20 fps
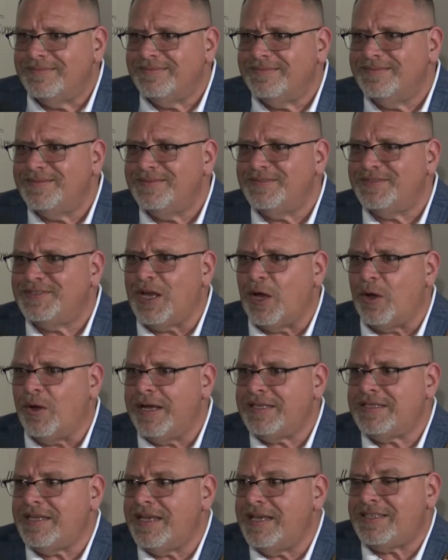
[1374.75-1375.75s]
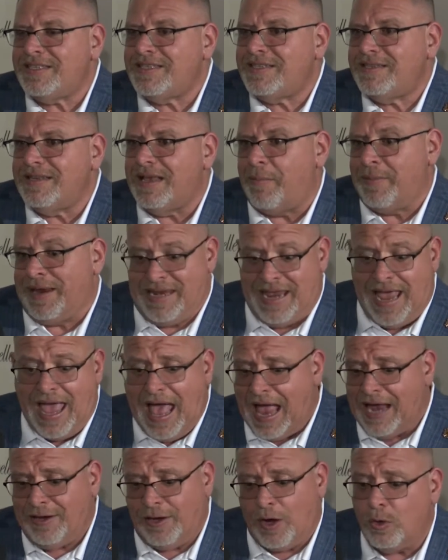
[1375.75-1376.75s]
Right. So it's it's I mean, yeah,
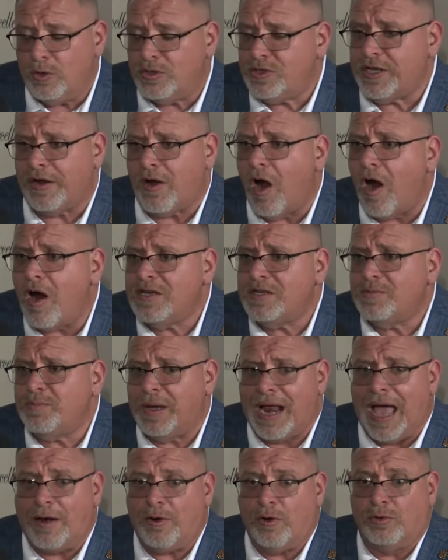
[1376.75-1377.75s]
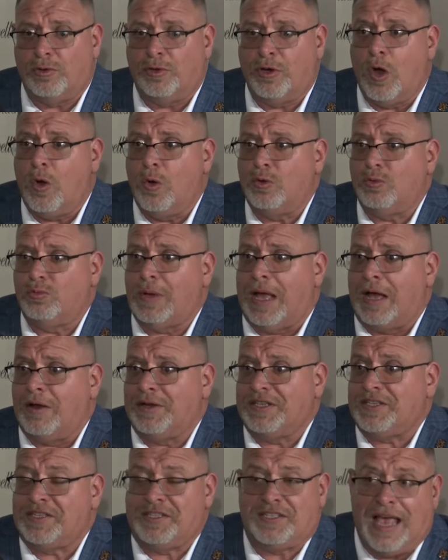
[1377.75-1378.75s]
I know cigars, but I don't know how
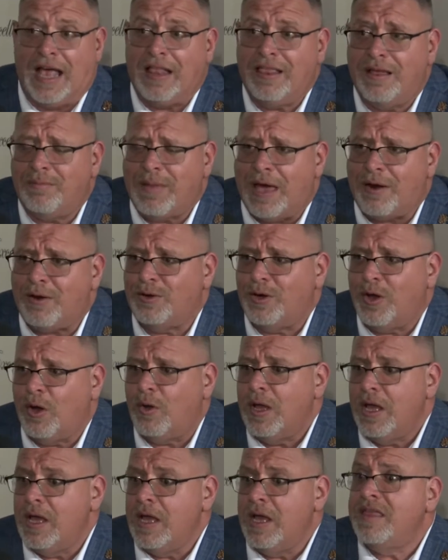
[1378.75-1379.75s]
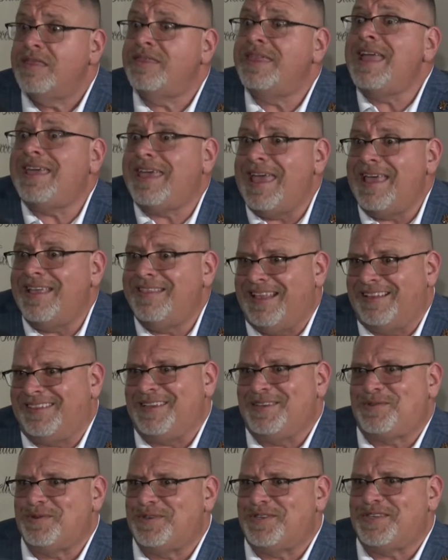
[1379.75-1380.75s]
to sell them. I don't know thinking that
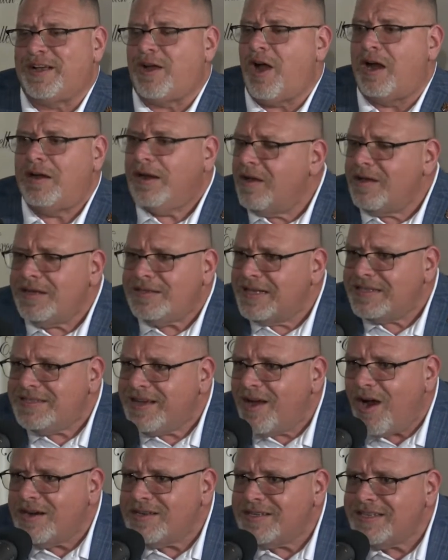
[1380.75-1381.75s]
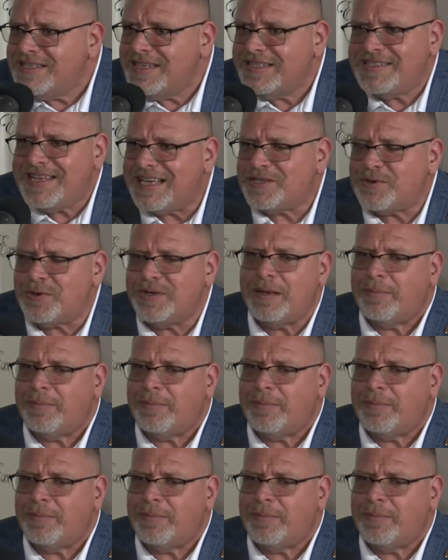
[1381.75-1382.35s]
this was cigar. No, it's not cigars, it's accessories.